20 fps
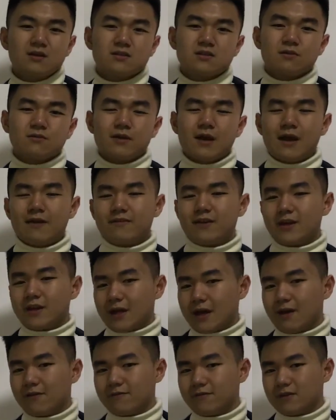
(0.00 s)
So we have
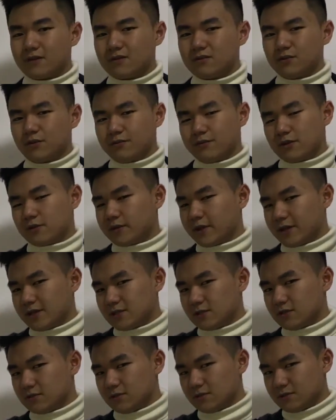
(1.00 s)
enough UV
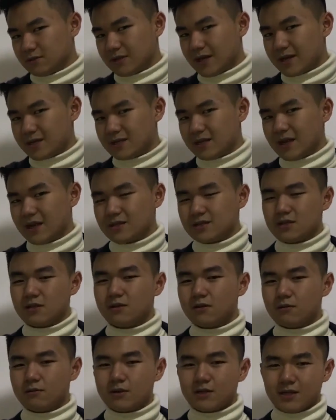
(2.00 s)
rays to do that. And
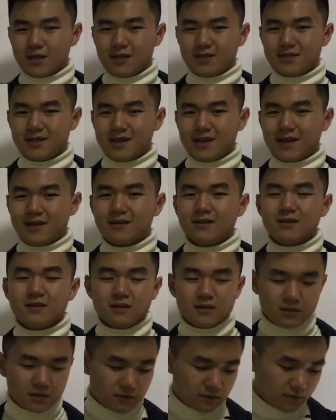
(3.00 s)
so we need
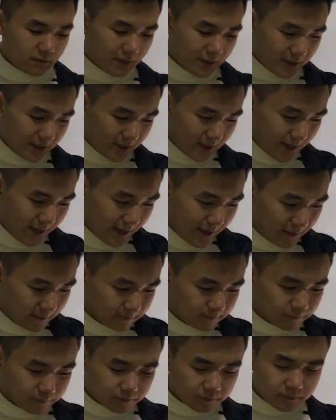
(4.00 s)
a
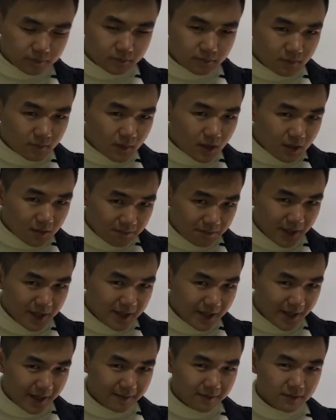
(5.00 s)

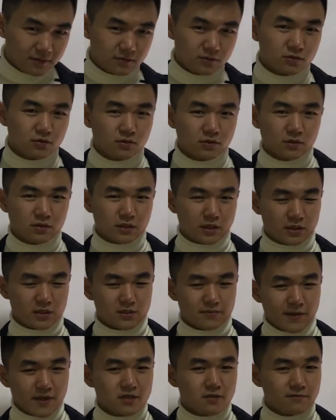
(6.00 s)
medium, the
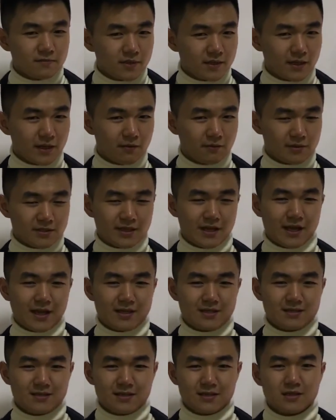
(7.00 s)
special medium which
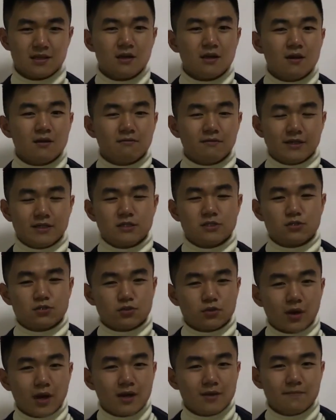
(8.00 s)
has a very
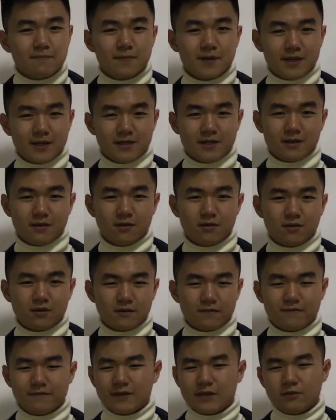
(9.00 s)
strong video,
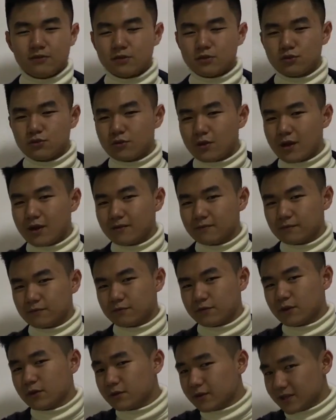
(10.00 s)
a very strong
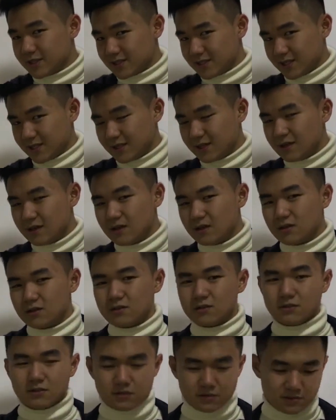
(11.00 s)
frequency
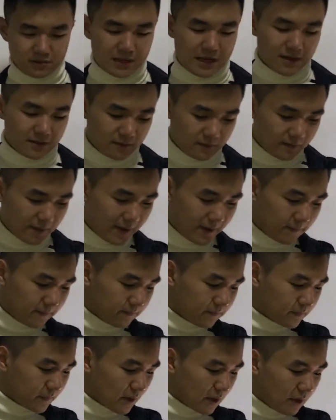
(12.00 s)
to do that way.
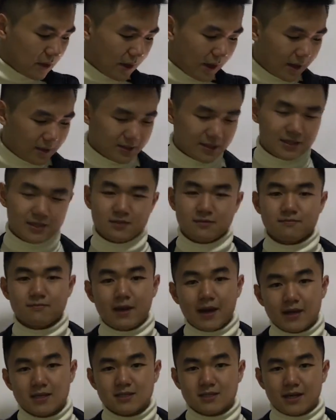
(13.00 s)
And that is
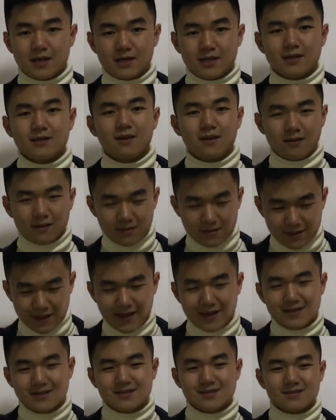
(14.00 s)
my study.
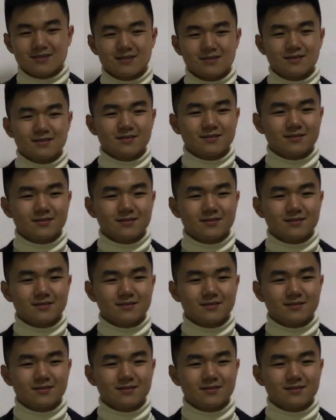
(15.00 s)
Thanks.